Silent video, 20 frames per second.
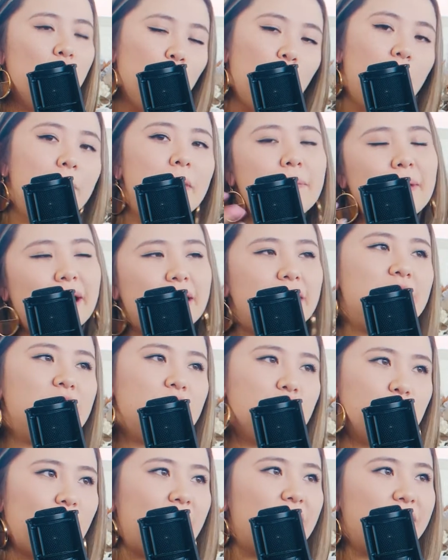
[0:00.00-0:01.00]
well, maybe I
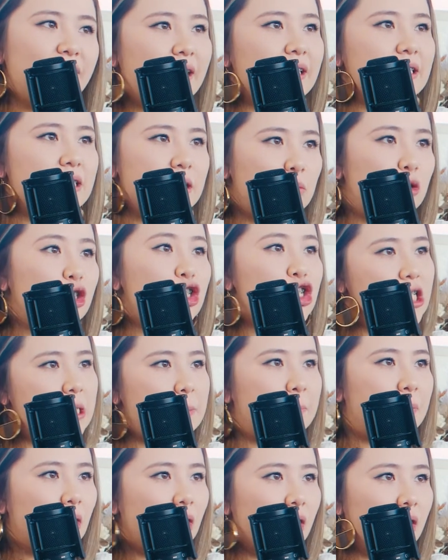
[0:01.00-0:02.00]
need to try to find someone
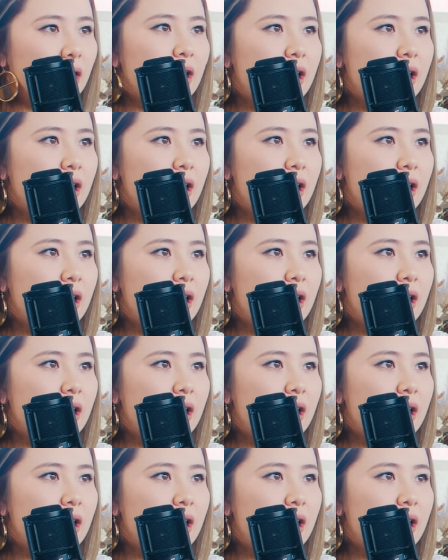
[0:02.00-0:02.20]
cheaper.